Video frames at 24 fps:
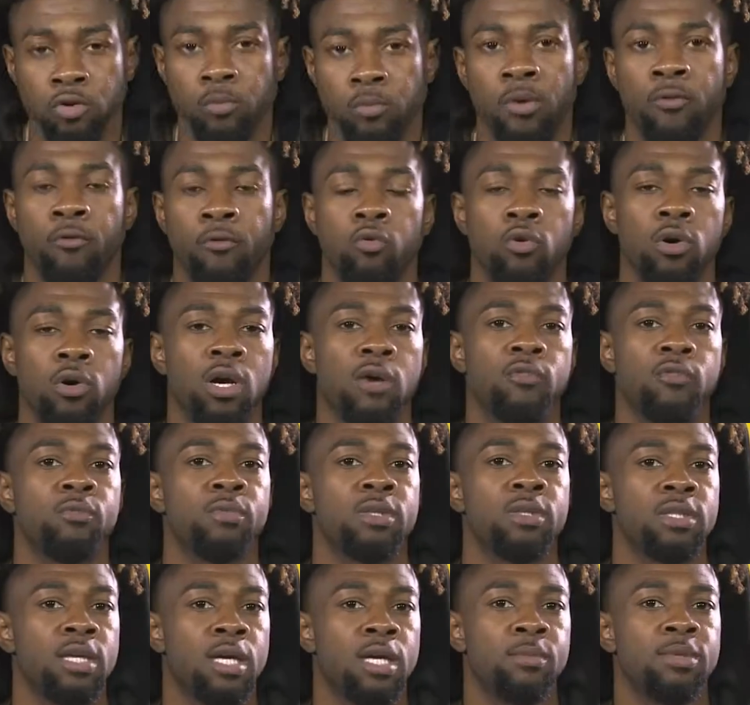my full government
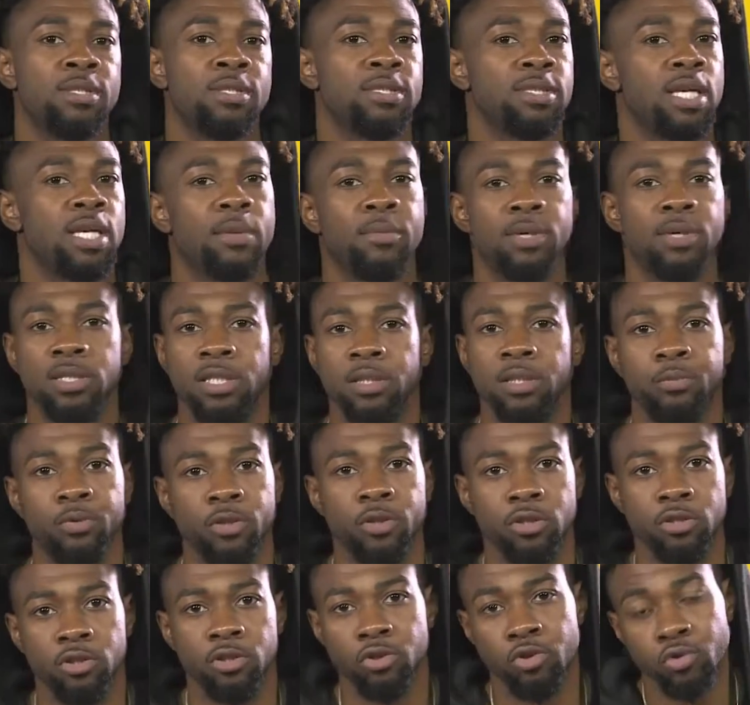name is Sammie Leigh
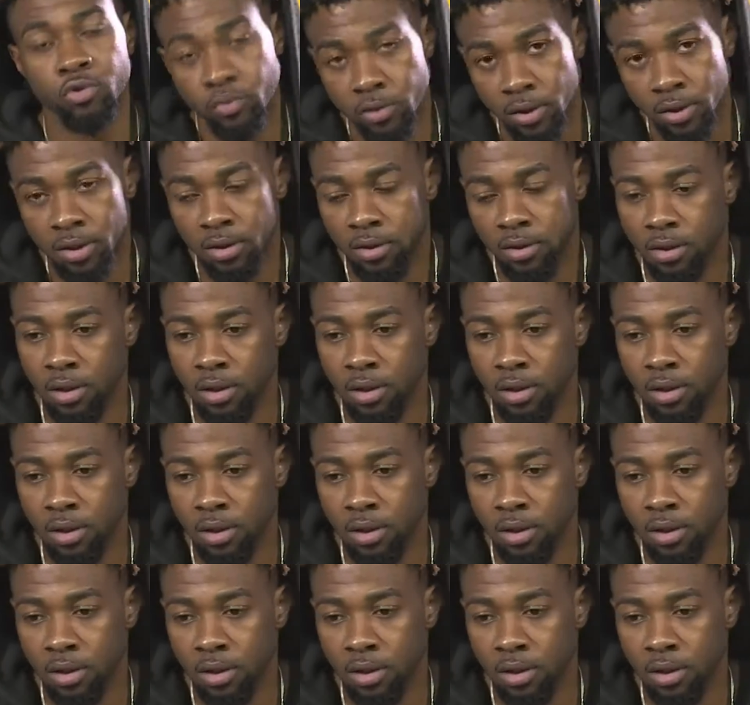Bush Jr.